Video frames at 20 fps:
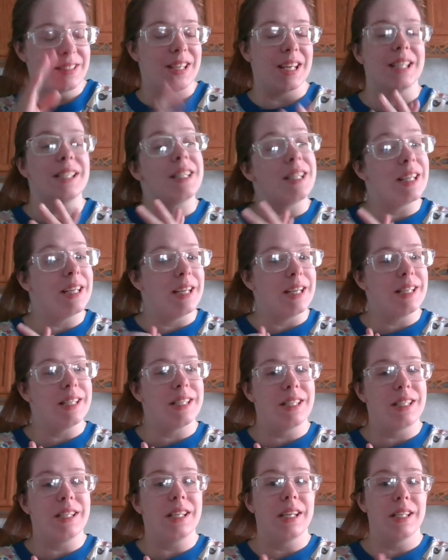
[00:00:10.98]
since it
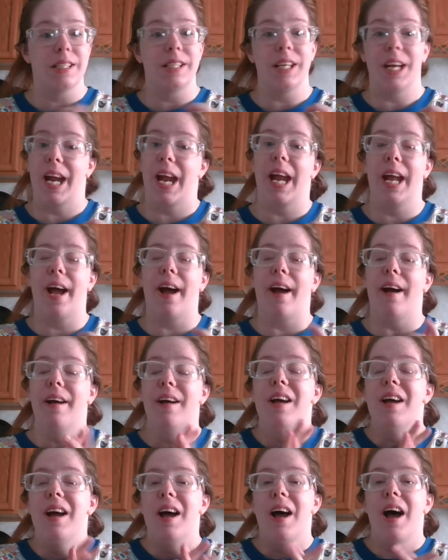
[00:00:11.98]
is today
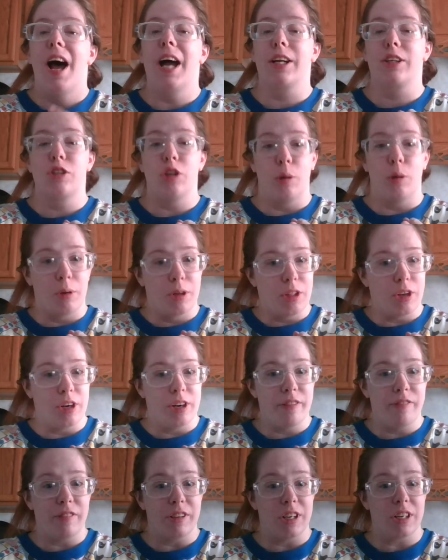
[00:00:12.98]
October
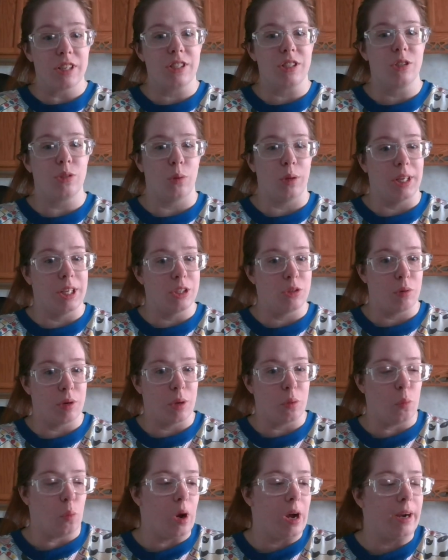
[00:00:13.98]
31st,
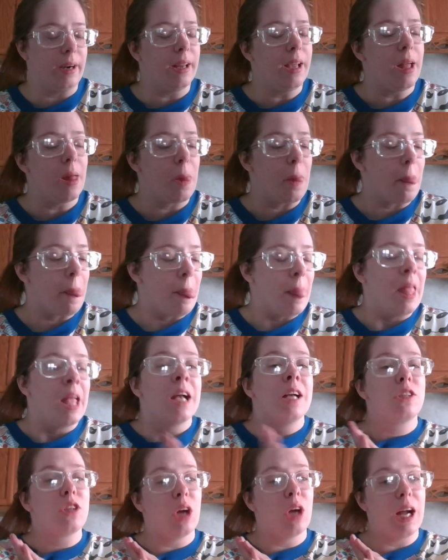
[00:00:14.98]
2021.
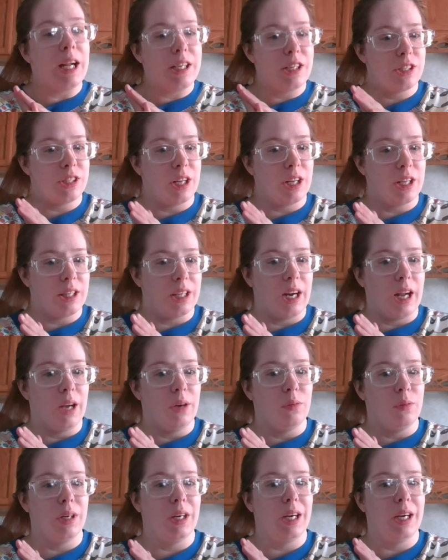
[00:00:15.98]
So I just thought that
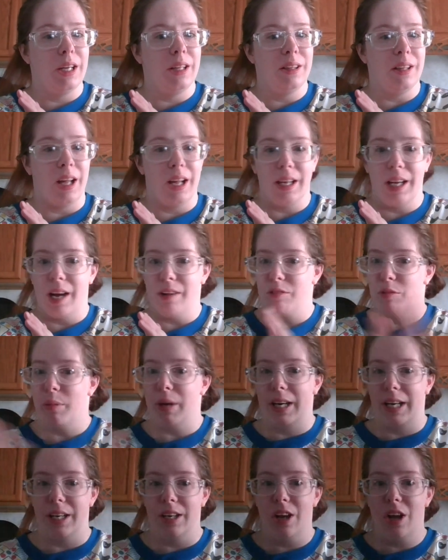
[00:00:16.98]
I would let
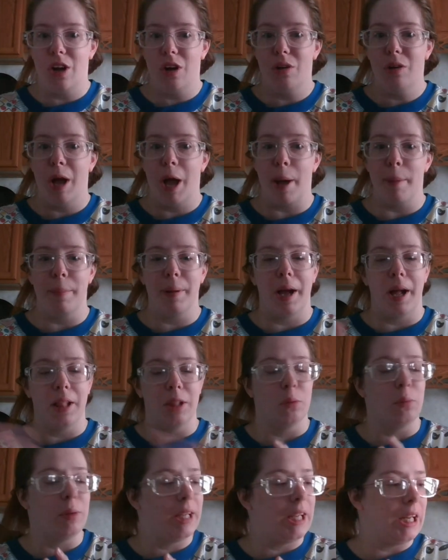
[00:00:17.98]
everybody know Happy
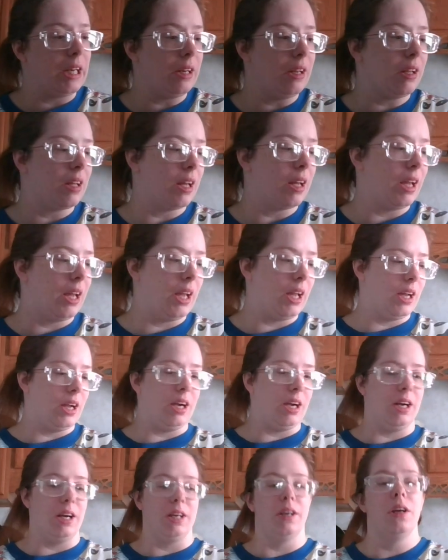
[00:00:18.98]
Halloween,
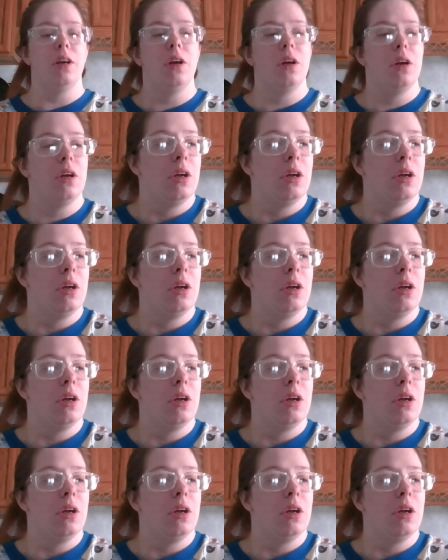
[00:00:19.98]
and